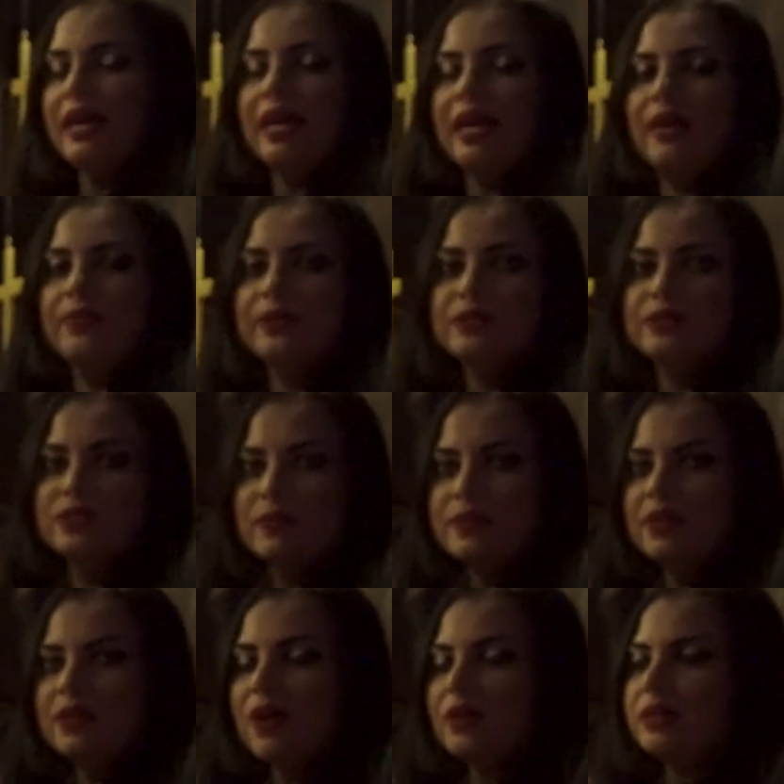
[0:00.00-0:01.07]
And there's
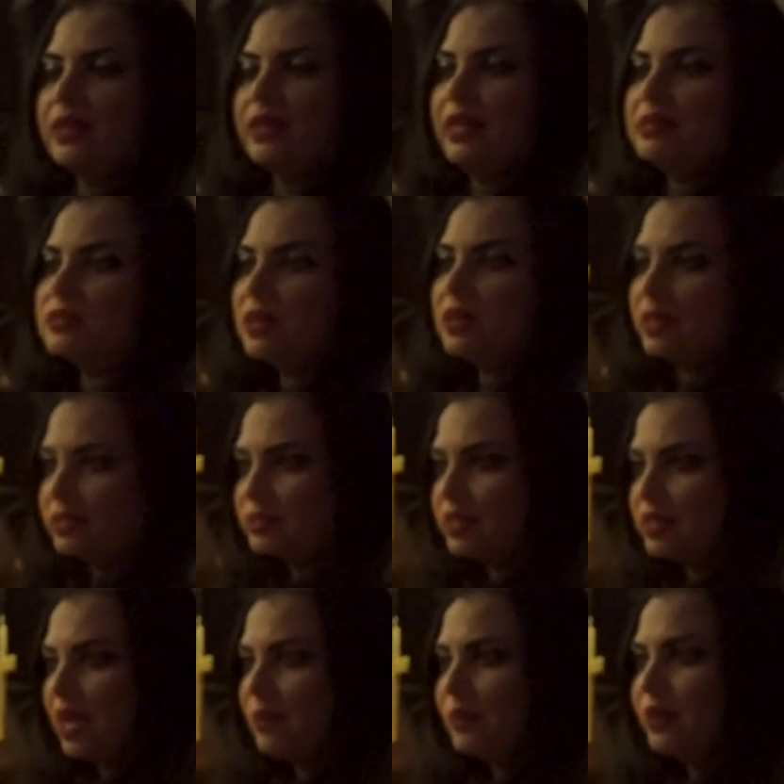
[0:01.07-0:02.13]
something called an SLS
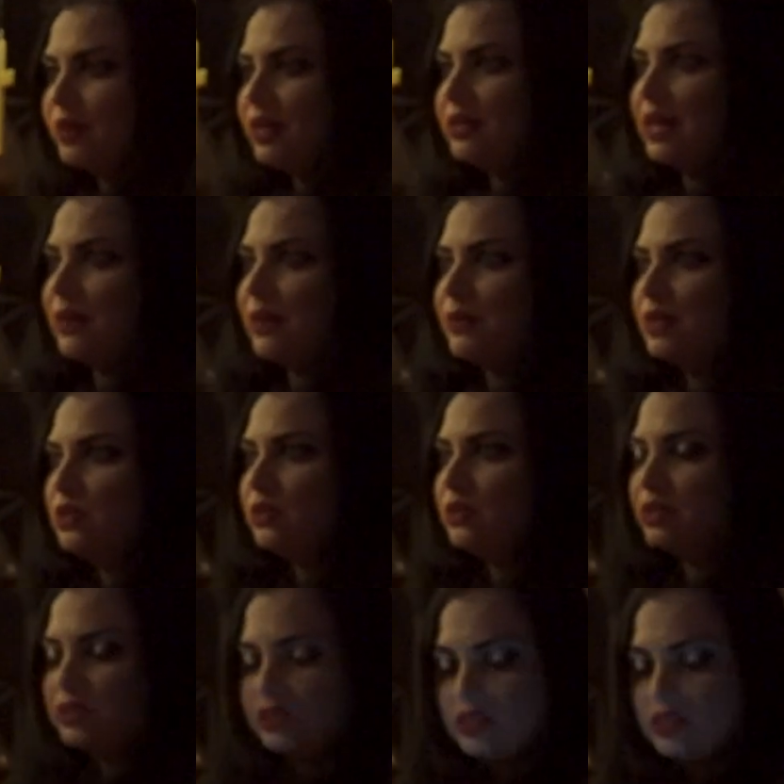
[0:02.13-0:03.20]
camera, and that way you
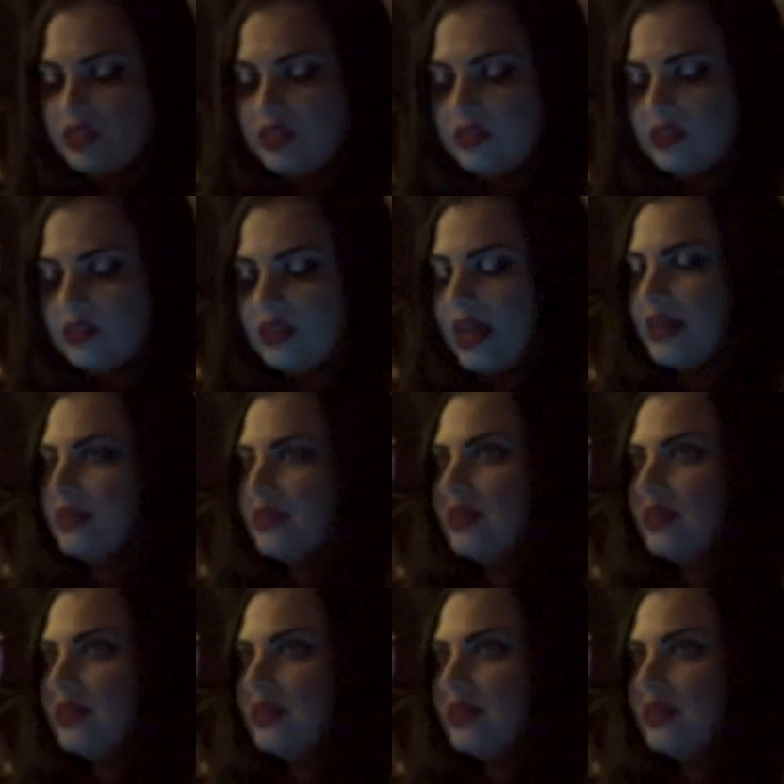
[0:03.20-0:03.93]
can see like